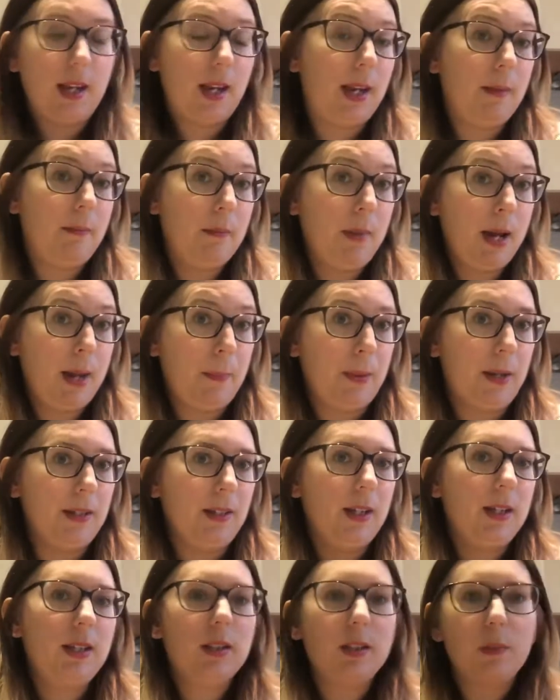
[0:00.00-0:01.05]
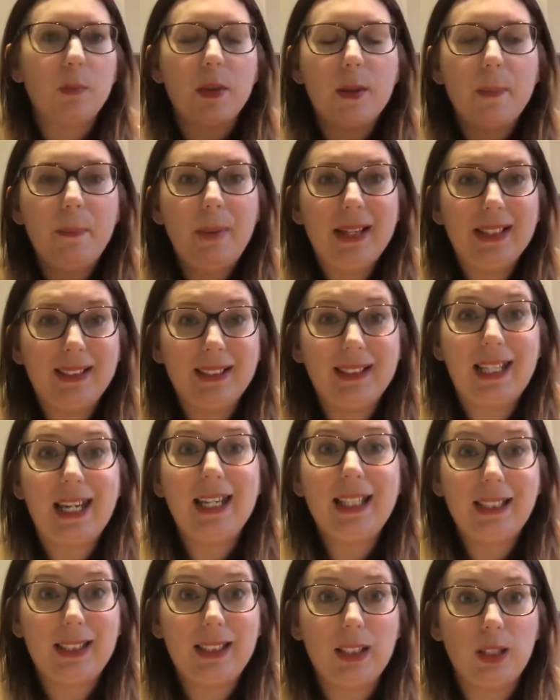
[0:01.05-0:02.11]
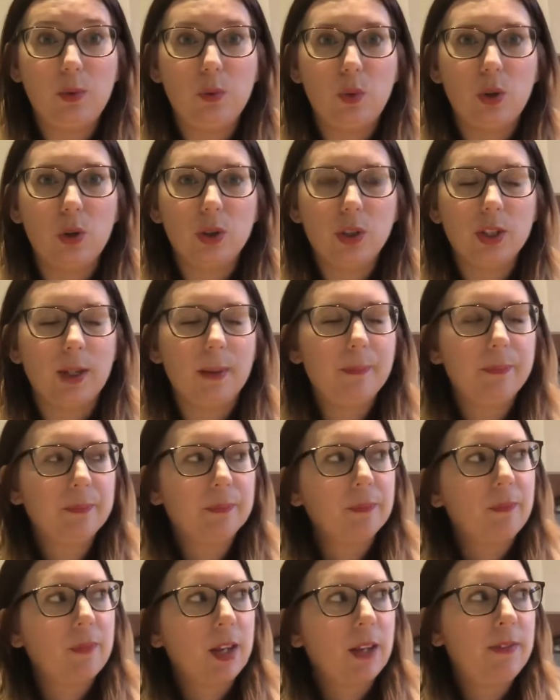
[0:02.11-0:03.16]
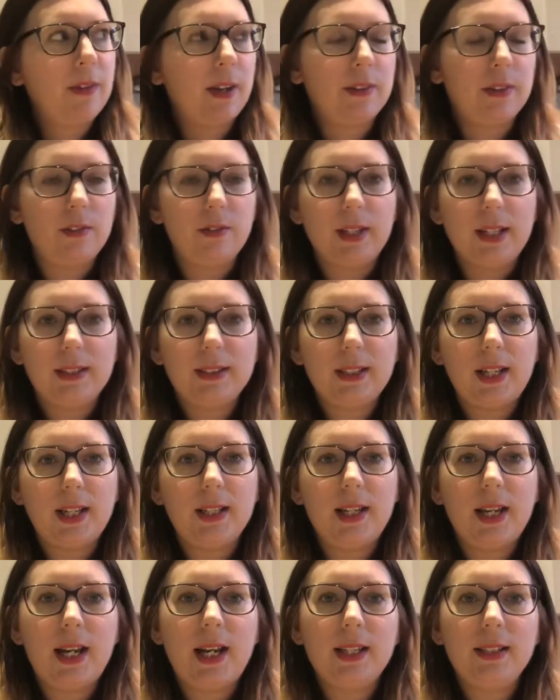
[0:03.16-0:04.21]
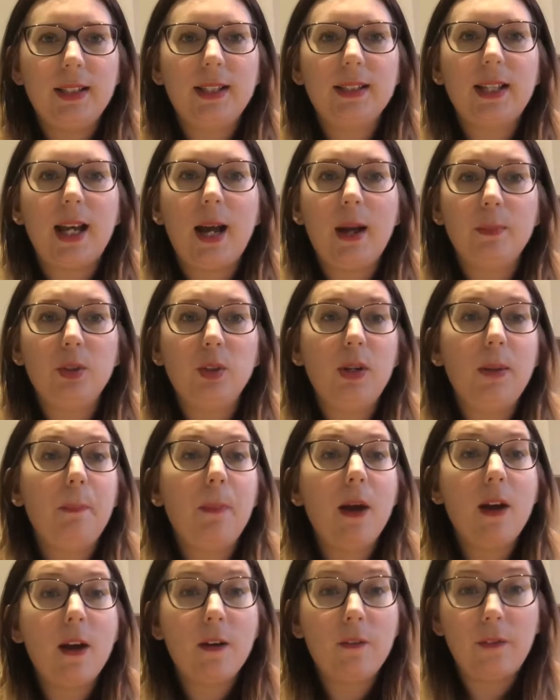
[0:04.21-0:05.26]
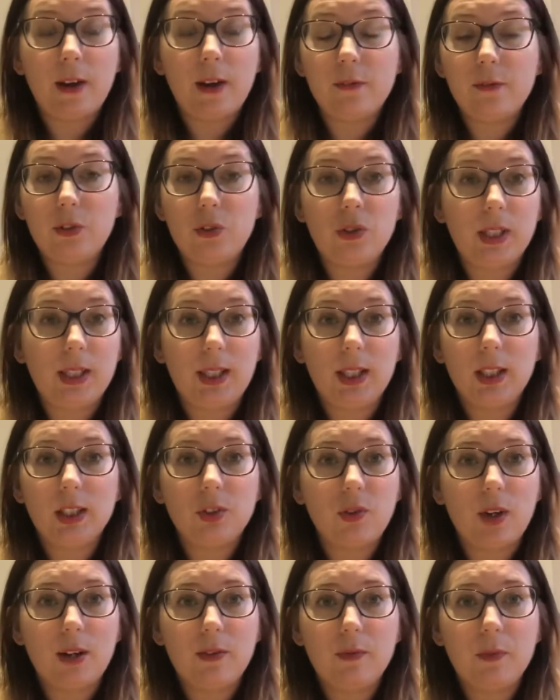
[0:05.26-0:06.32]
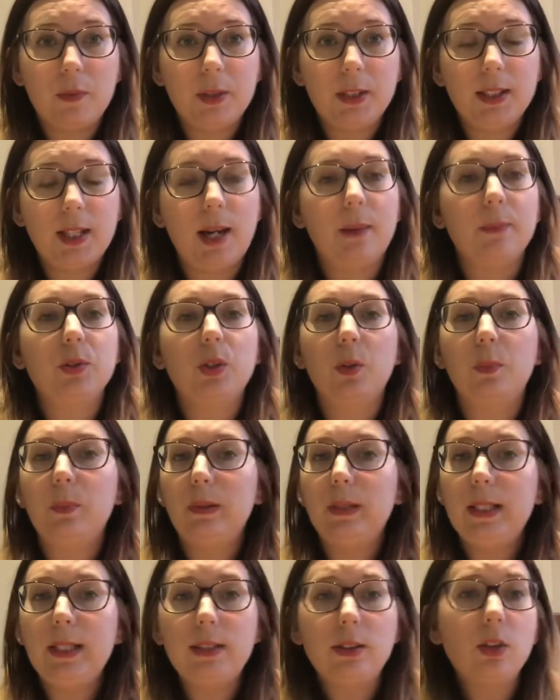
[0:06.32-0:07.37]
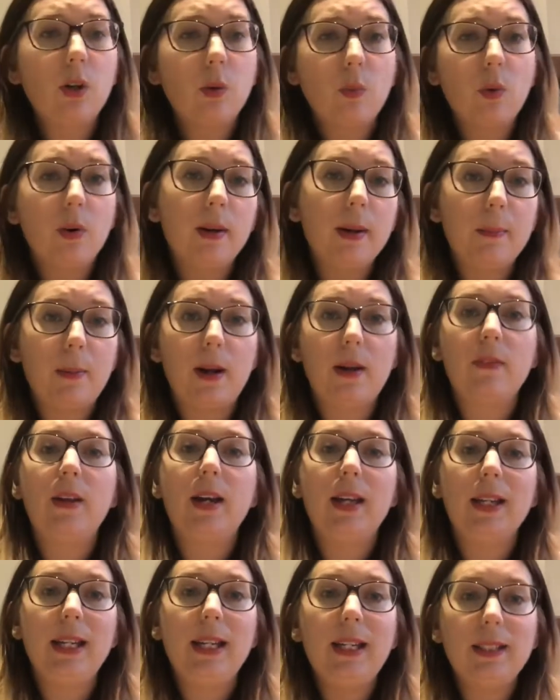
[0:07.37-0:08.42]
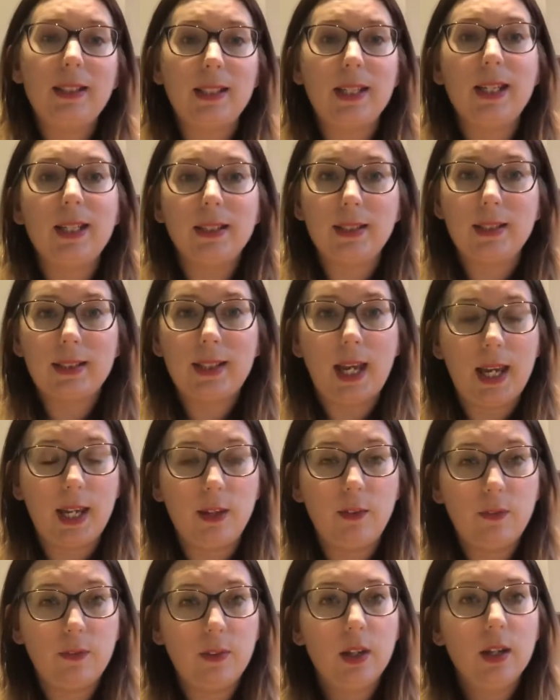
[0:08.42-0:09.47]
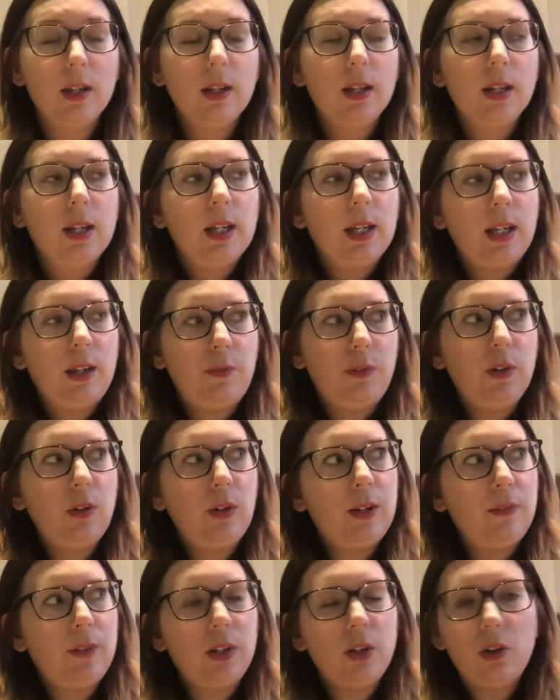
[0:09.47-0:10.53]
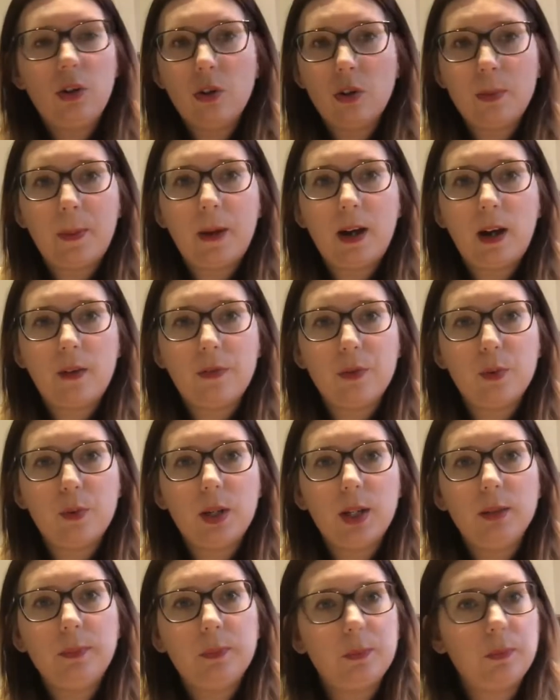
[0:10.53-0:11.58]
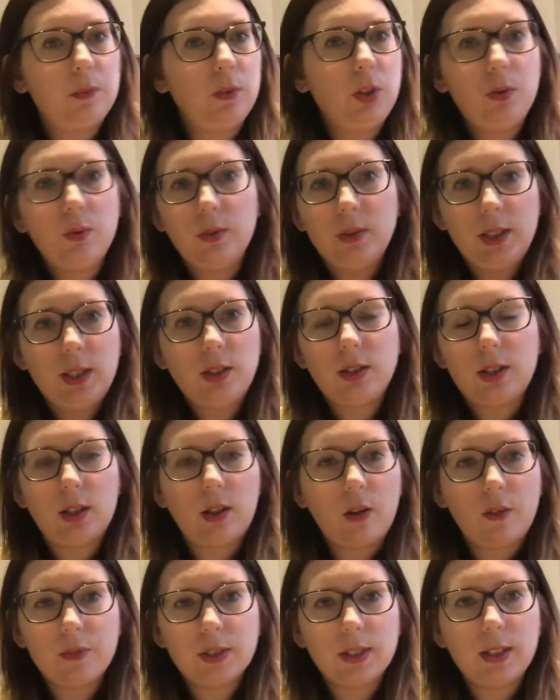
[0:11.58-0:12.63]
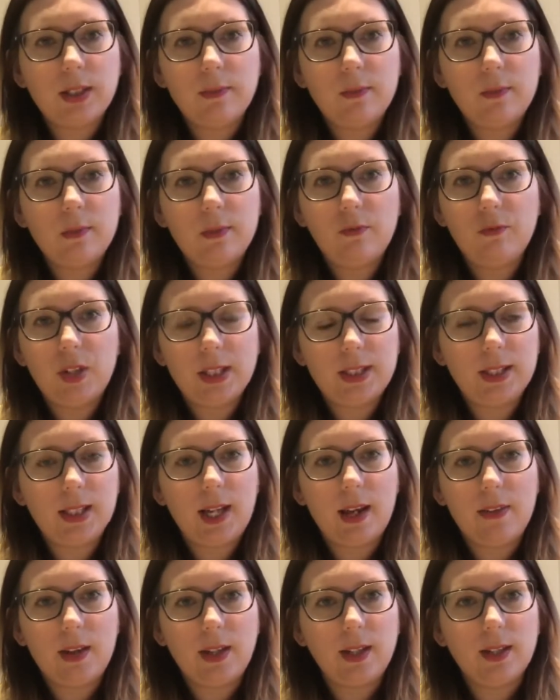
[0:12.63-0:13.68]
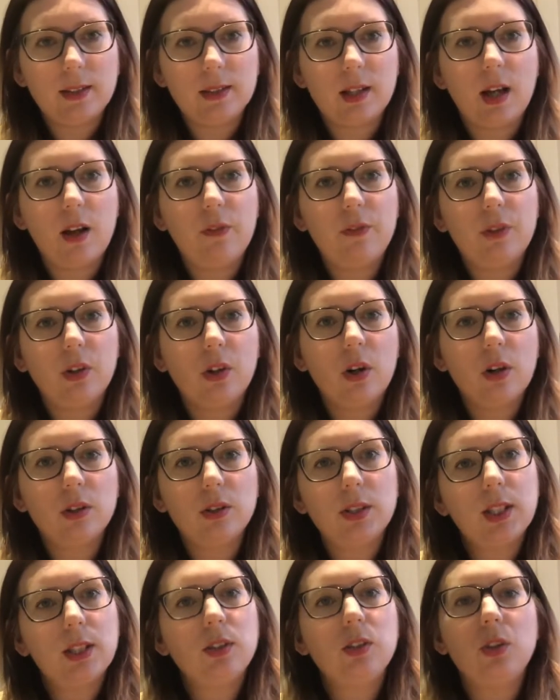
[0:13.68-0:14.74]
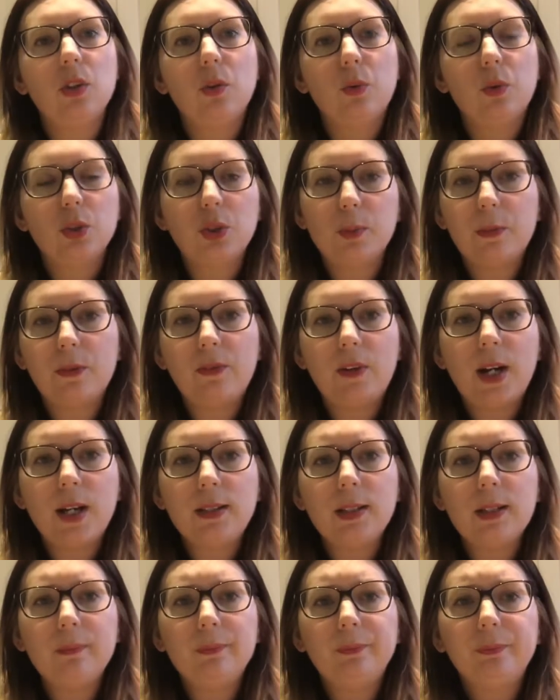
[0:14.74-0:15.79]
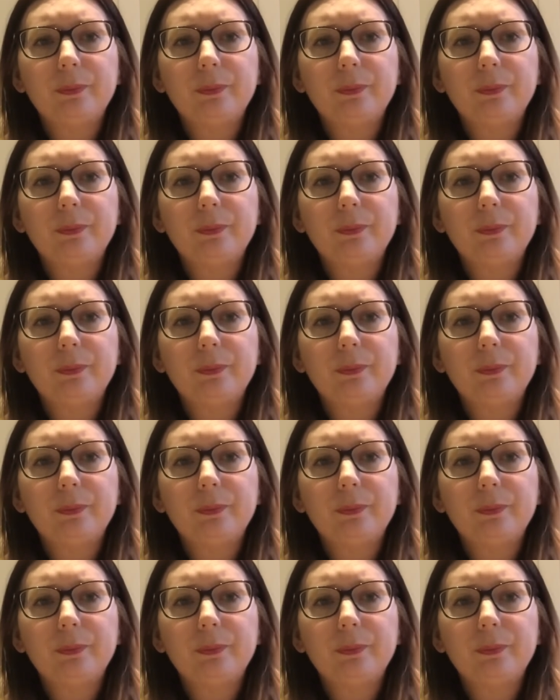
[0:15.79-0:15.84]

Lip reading: in my opinion, it's some of the best tasting water that there is. And it's absolutely perfect for drinking straight from the tap. So please don't worry about that. It is safe. If you live in another part of the world, you will need to obviously investigate that yourself and contact your water provider